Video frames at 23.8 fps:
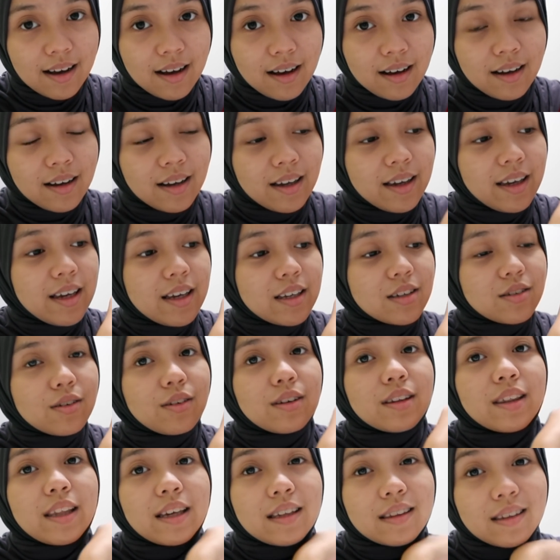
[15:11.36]
are, it's
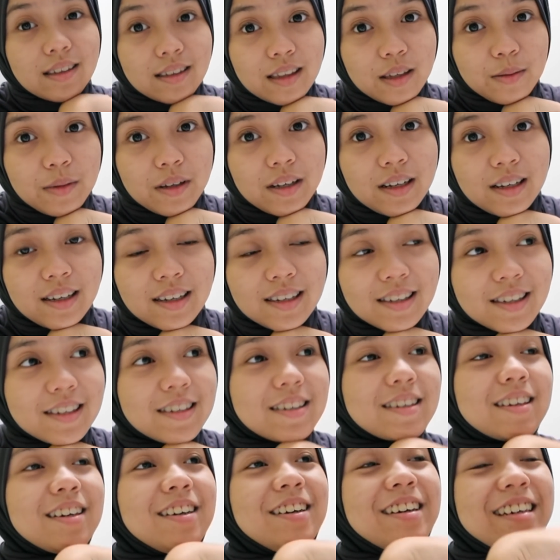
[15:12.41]
gonna take 30 minutes
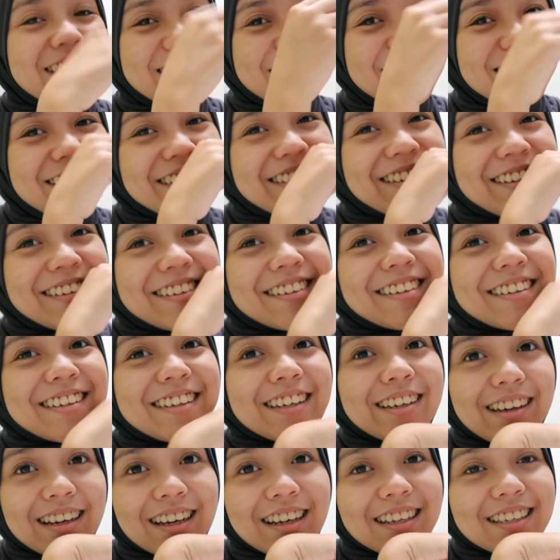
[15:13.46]

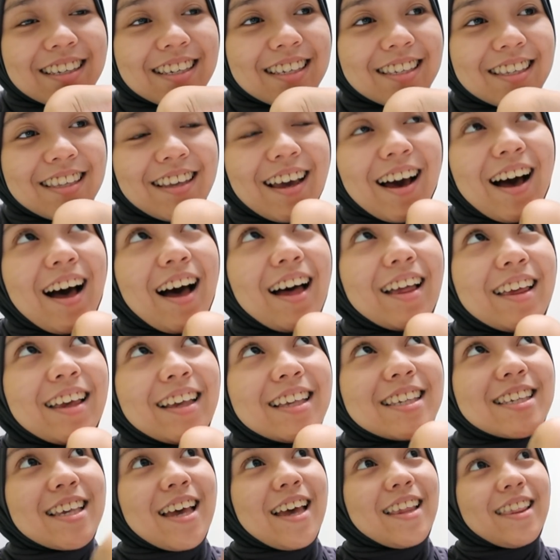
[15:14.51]
because
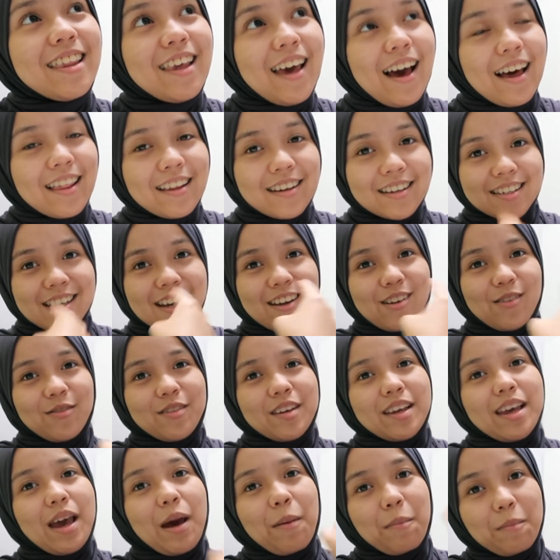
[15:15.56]
it's at the other side of
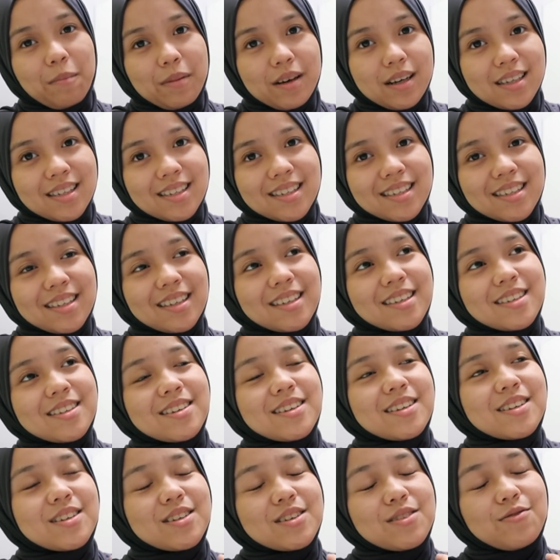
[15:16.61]
the campus,
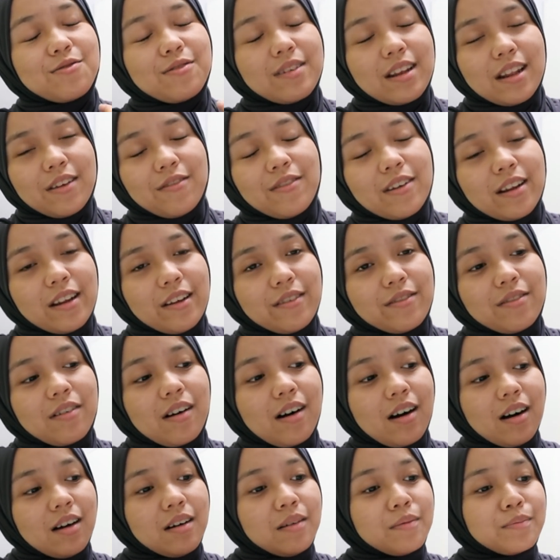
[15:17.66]
so it's really really
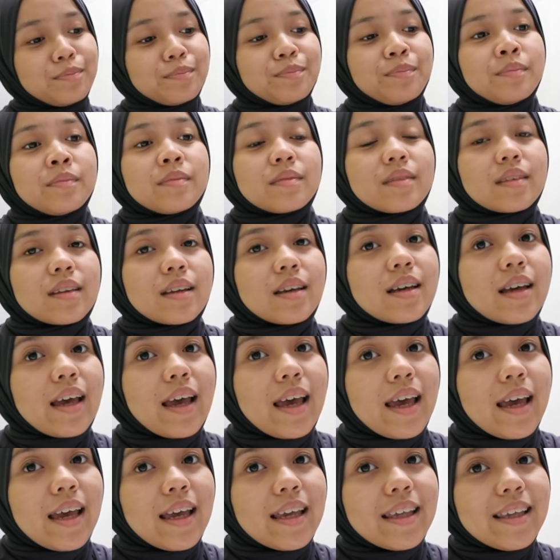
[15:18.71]
far.
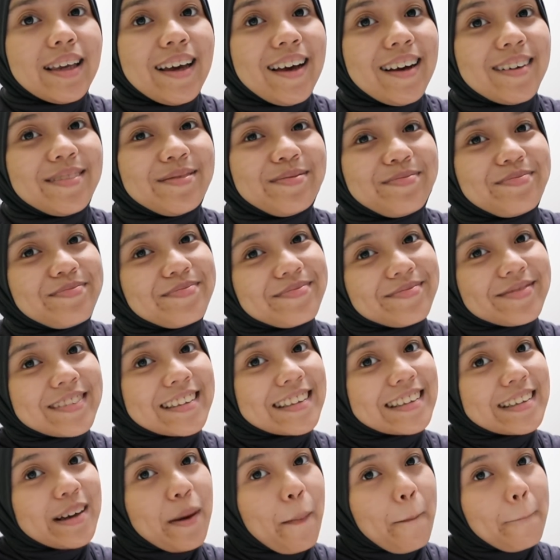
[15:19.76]
And yeah,
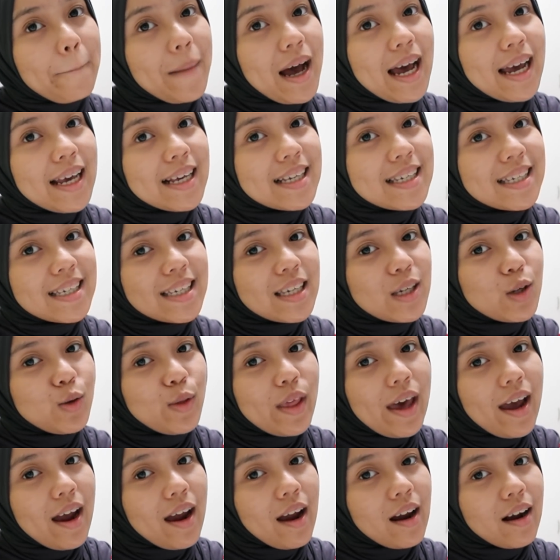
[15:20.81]
bye, see you
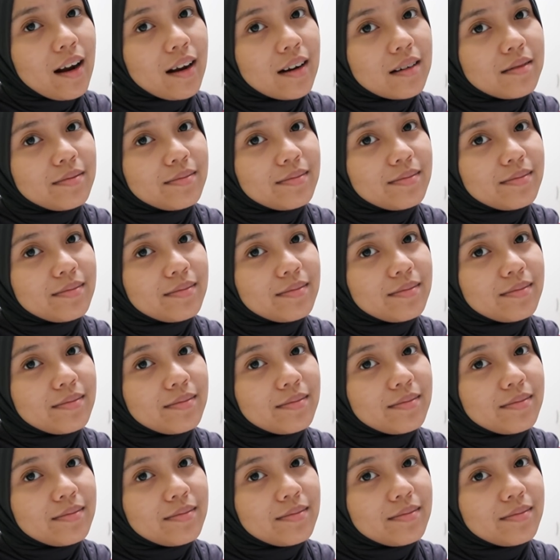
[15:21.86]
there.